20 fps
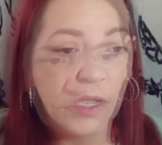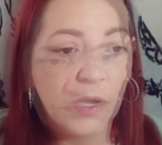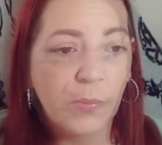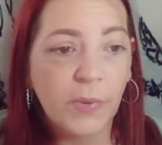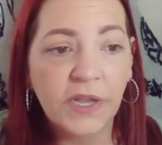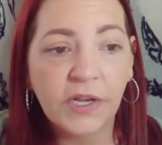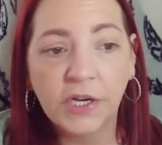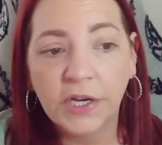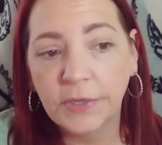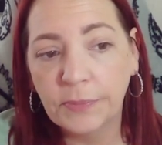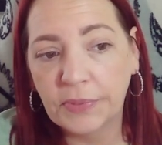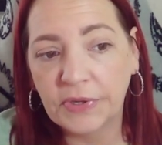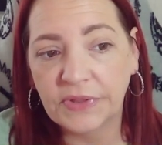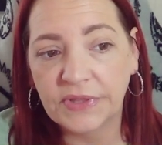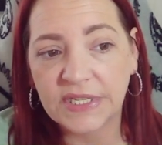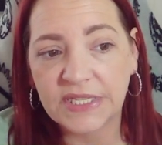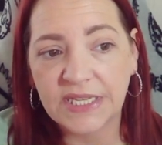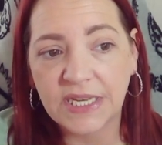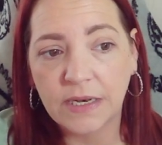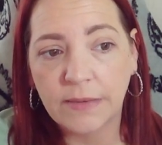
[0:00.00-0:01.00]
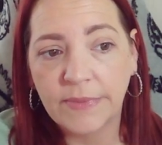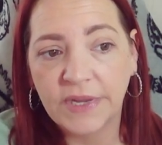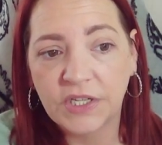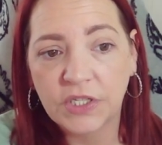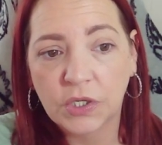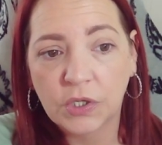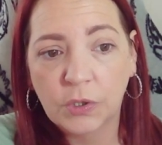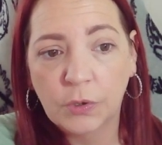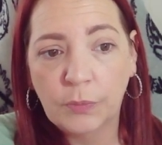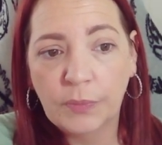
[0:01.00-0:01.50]
We could put this in the
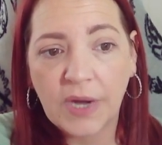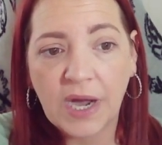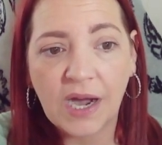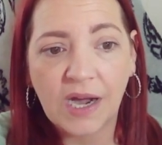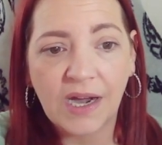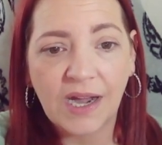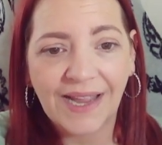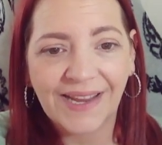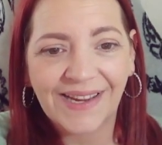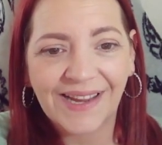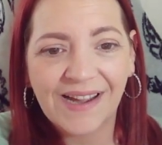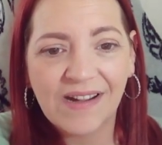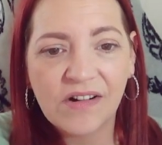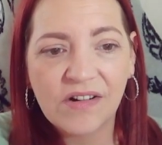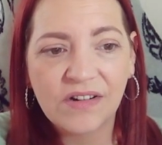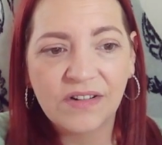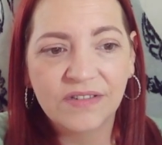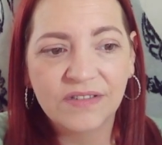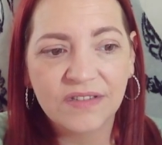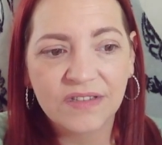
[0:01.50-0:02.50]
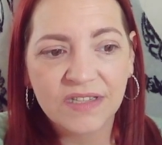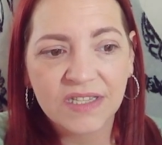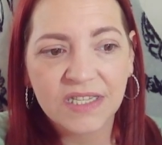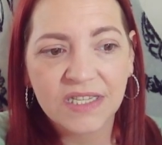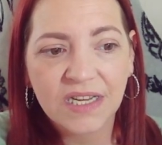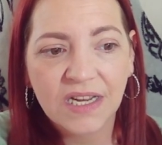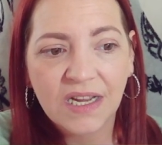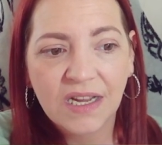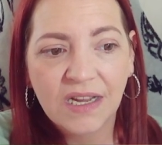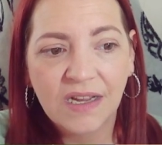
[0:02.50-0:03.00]
middle, but I
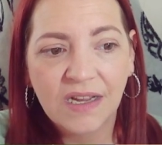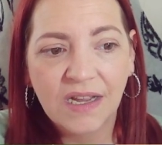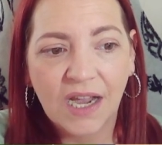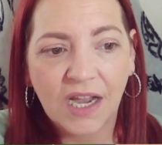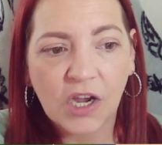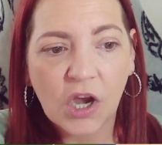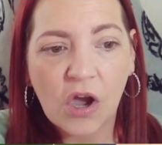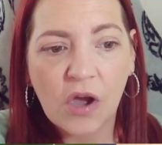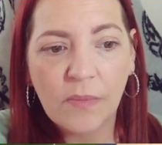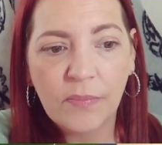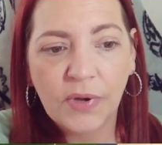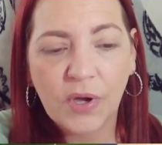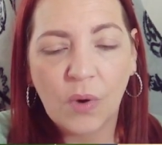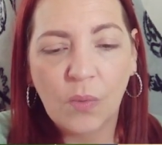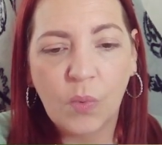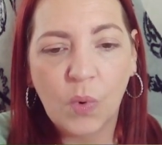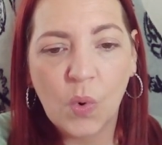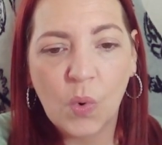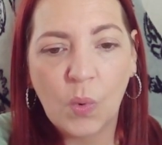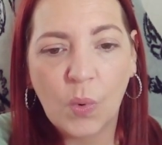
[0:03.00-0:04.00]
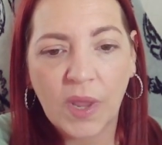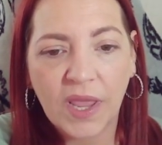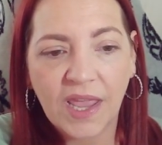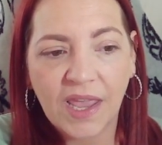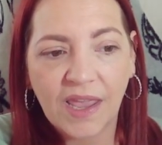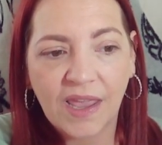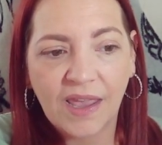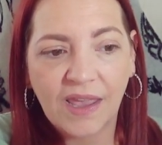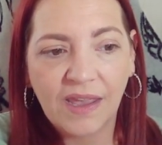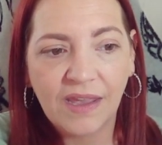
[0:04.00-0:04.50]
can't put a wall
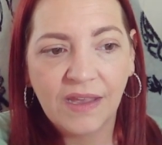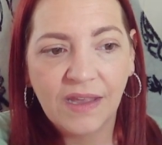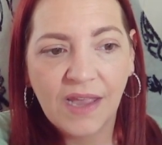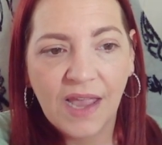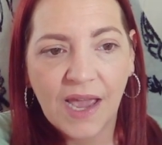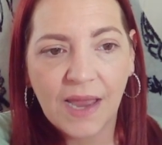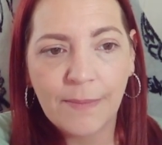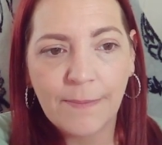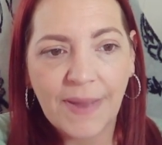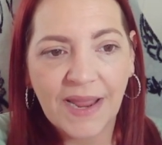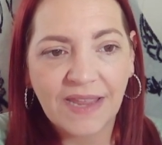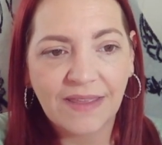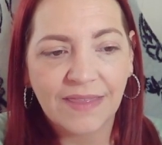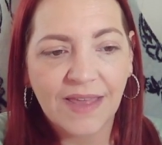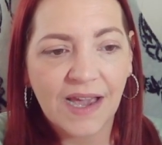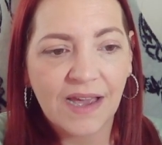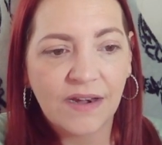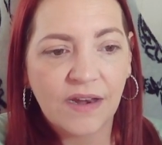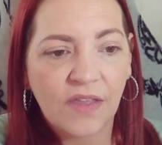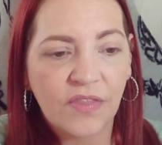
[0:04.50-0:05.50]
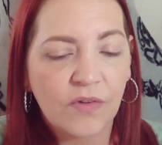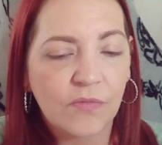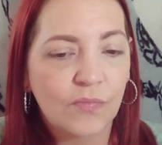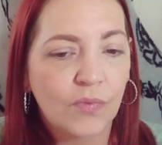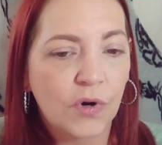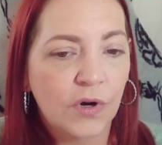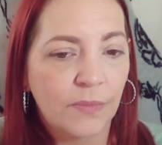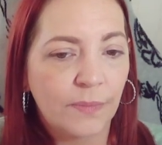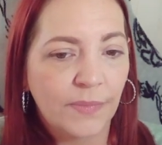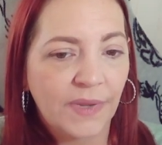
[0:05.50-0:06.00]
here and make that another
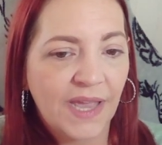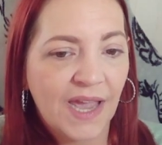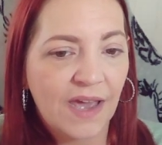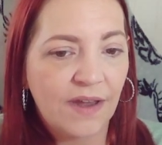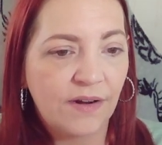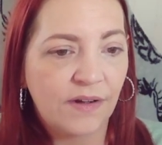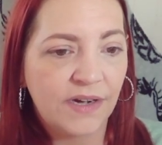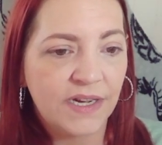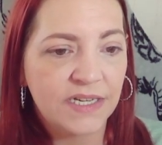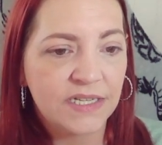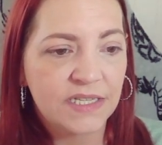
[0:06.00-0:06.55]
room, can I?